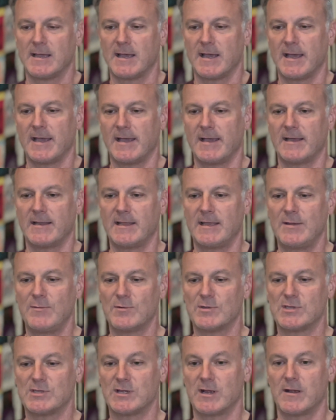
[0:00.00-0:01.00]
And he
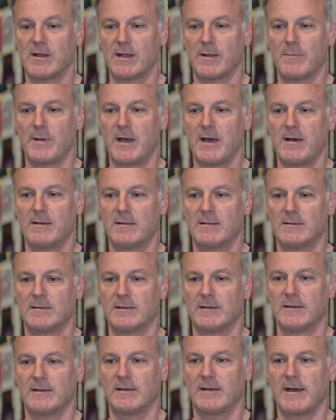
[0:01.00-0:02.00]
was sharing about
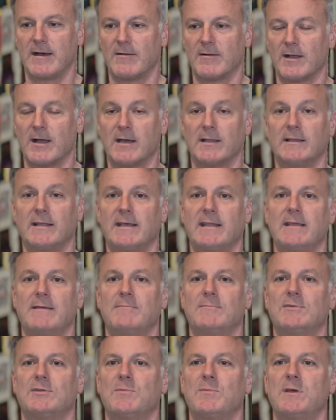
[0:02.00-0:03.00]
how God led
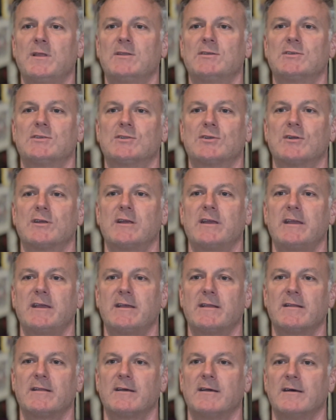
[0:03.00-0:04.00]
him to ministry,
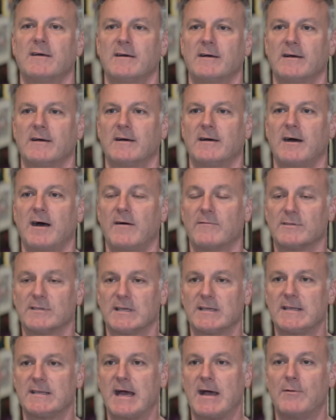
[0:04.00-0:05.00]
and all of a
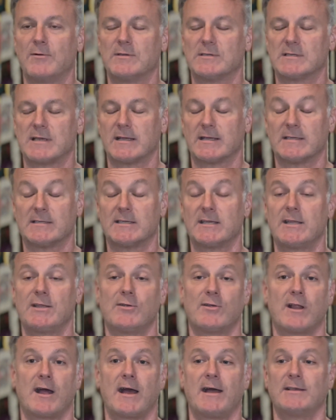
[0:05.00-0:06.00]
sudden I was like a
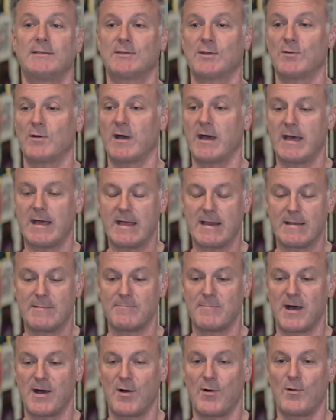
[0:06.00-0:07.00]
senior in high school. I had
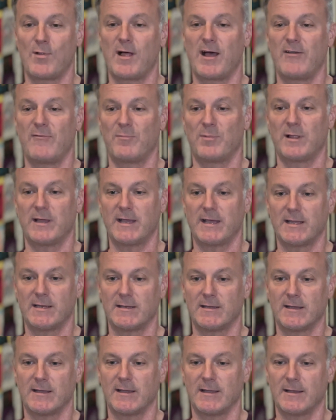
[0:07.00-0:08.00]
my whole life
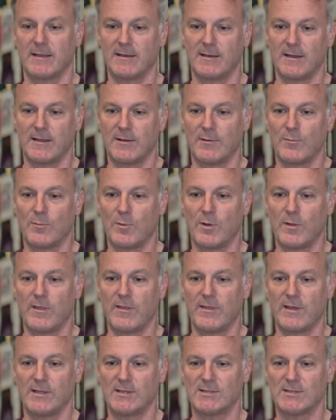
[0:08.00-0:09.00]
planned, and one of the
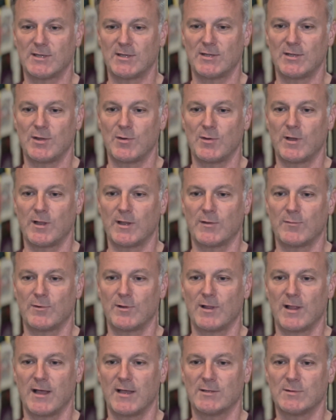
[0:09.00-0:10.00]
things that you quickly
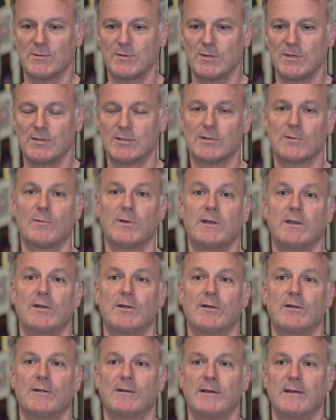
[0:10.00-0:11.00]
realize when you
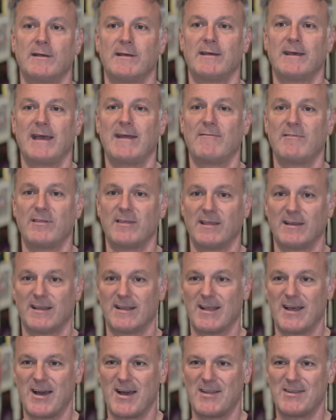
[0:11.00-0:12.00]
surrender everything to
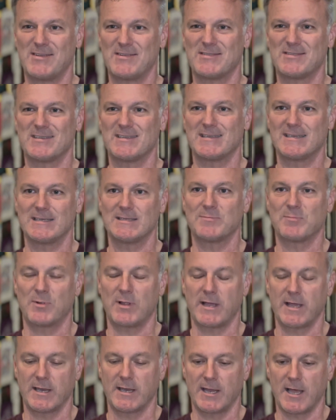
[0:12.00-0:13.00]
God is His
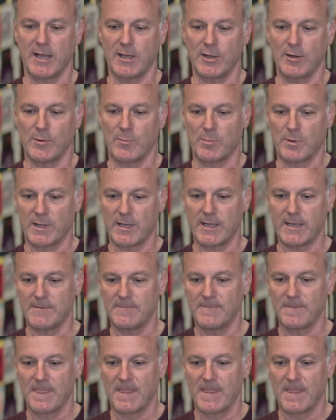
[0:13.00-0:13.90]
plan, not your plan.